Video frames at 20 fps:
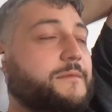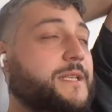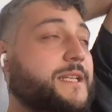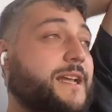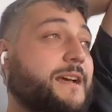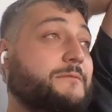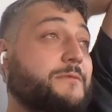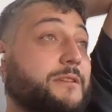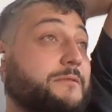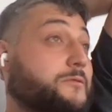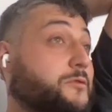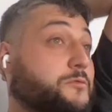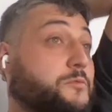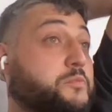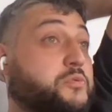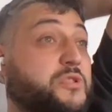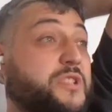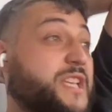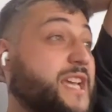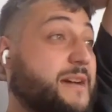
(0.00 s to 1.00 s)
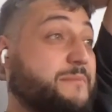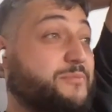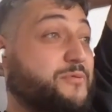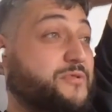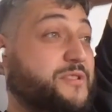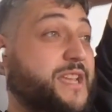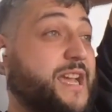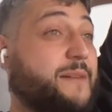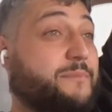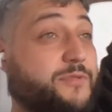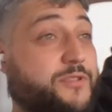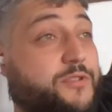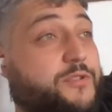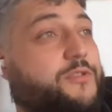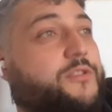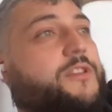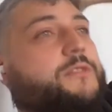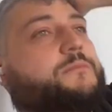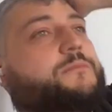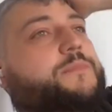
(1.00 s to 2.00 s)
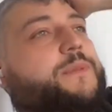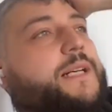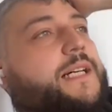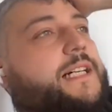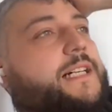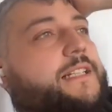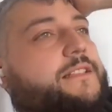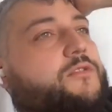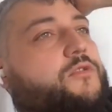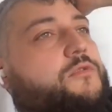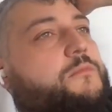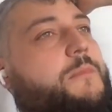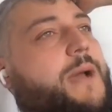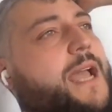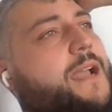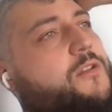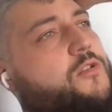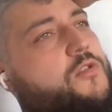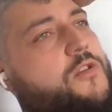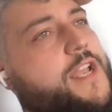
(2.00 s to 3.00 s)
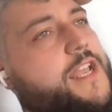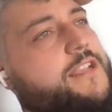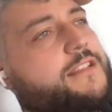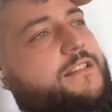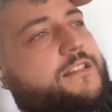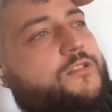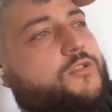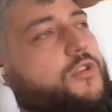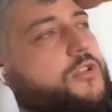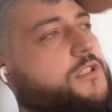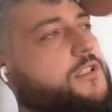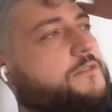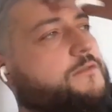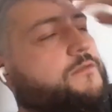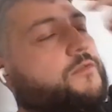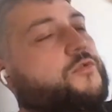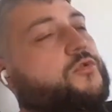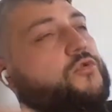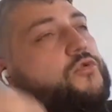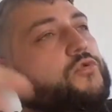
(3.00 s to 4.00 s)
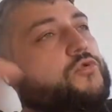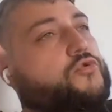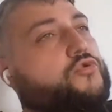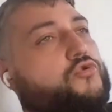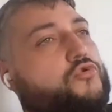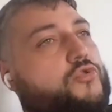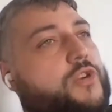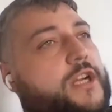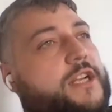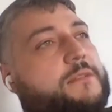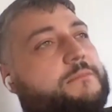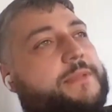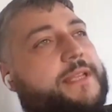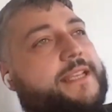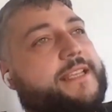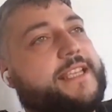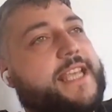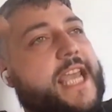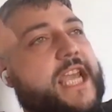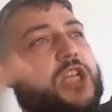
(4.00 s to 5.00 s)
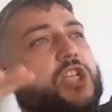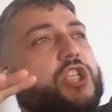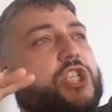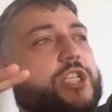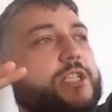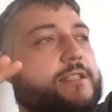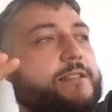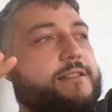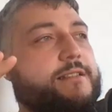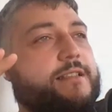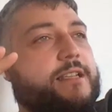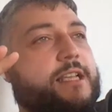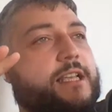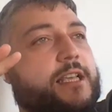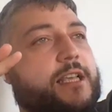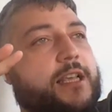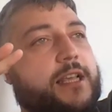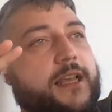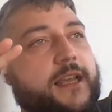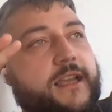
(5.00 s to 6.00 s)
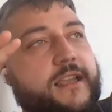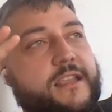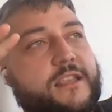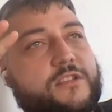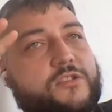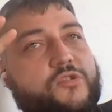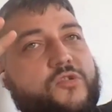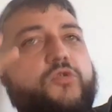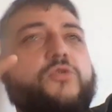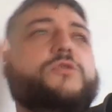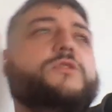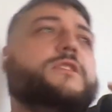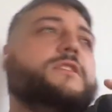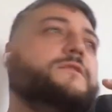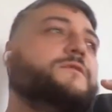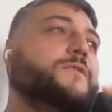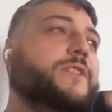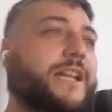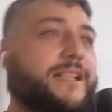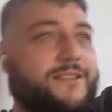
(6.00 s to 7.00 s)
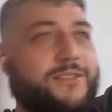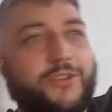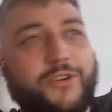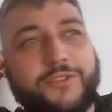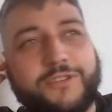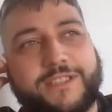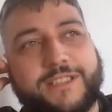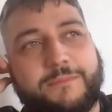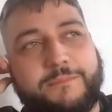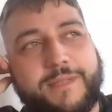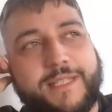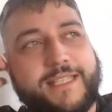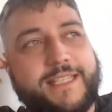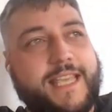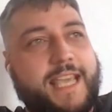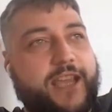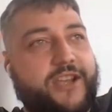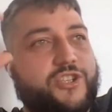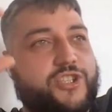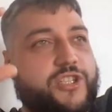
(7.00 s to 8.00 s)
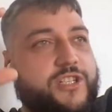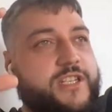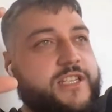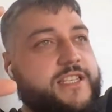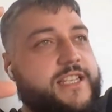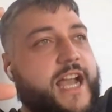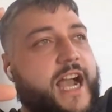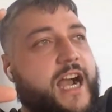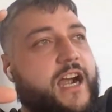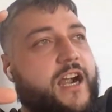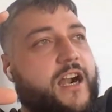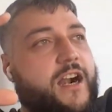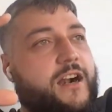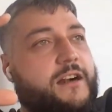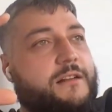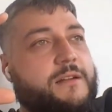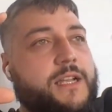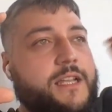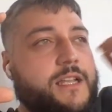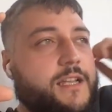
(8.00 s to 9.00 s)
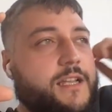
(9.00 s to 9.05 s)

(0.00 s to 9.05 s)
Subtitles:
mean, I won't put the app on the App Store, but on macOS, in order for you to run applications, it's good that those applications are